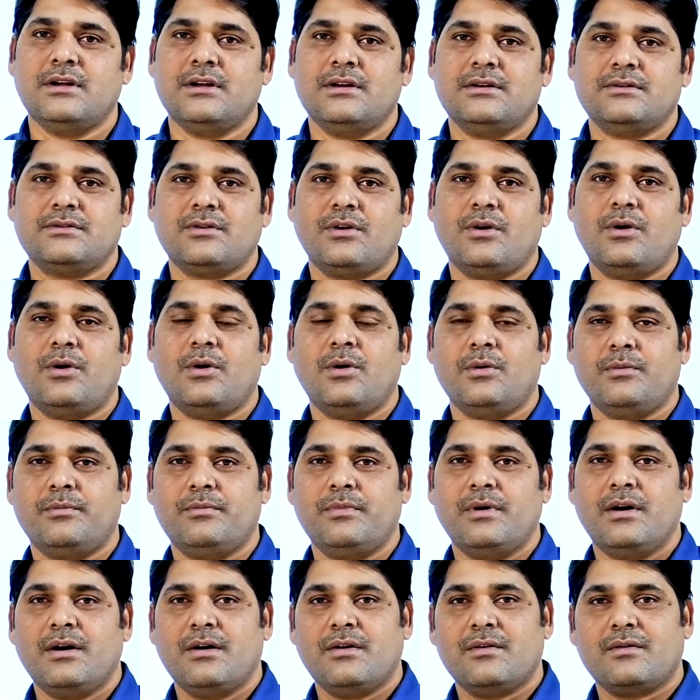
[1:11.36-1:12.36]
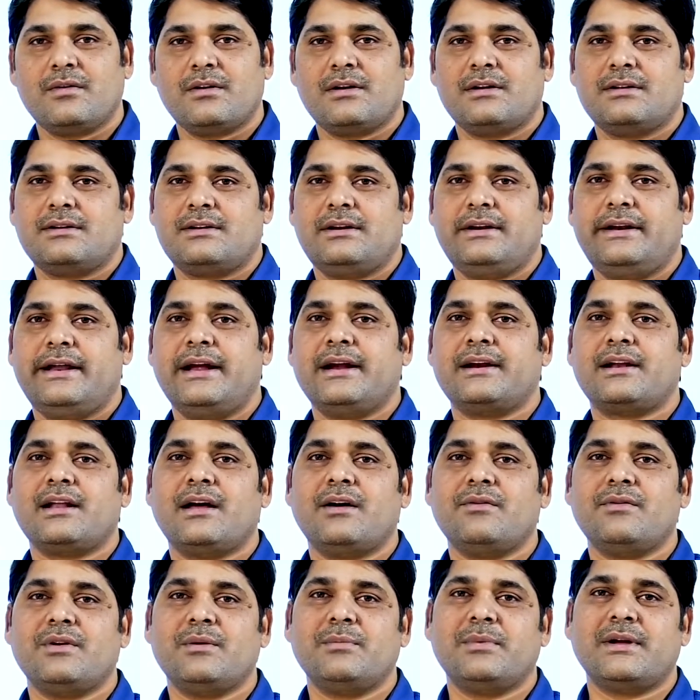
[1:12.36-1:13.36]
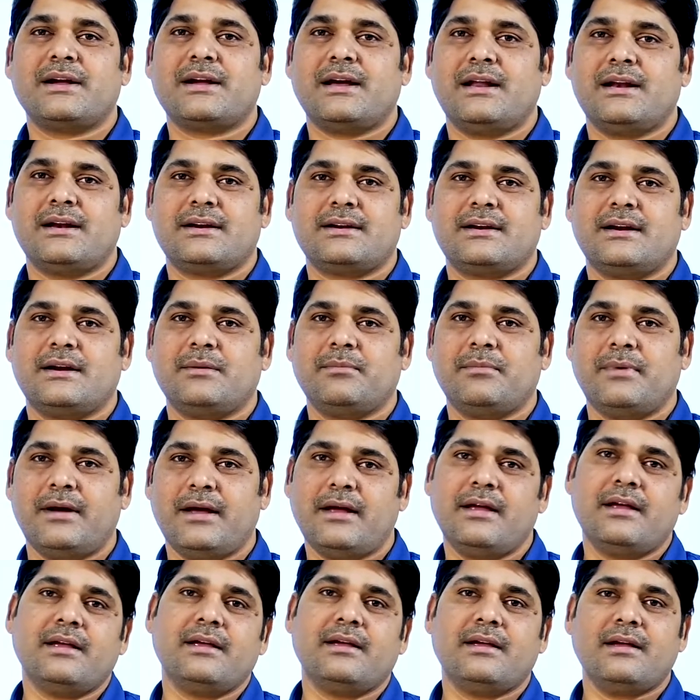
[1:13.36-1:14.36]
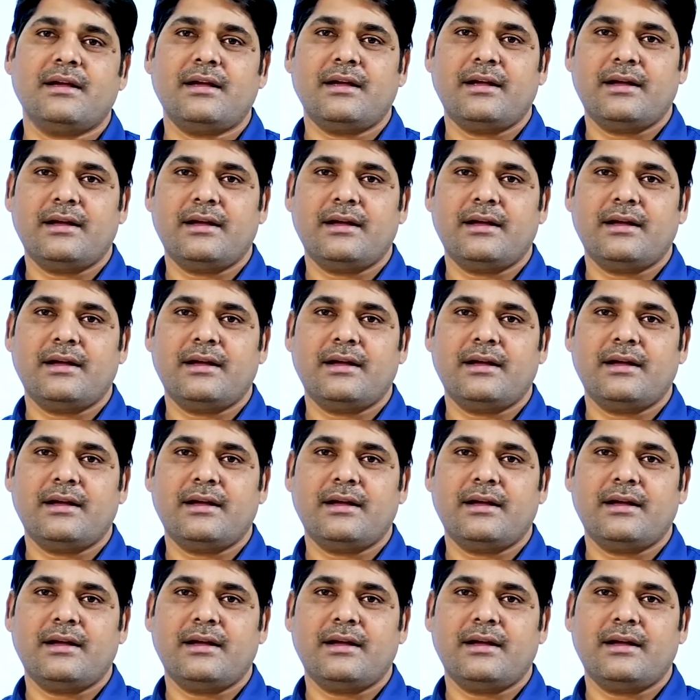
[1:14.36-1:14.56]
So data will be collected by